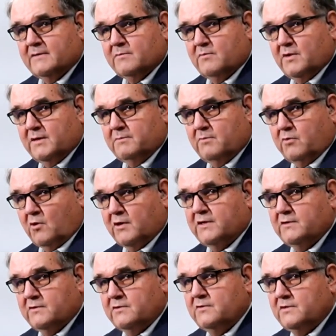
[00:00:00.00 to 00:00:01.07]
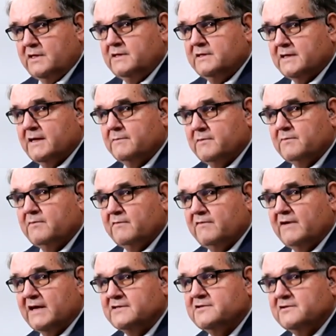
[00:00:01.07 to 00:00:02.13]
But boy, you need to come to
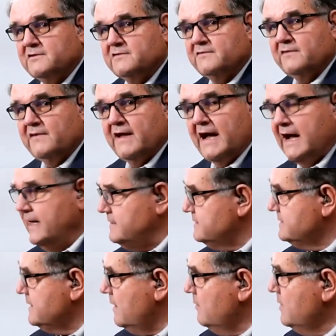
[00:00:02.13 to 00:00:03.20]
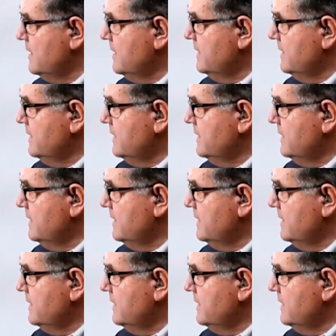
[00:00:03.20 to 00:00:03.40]
professionals for that. So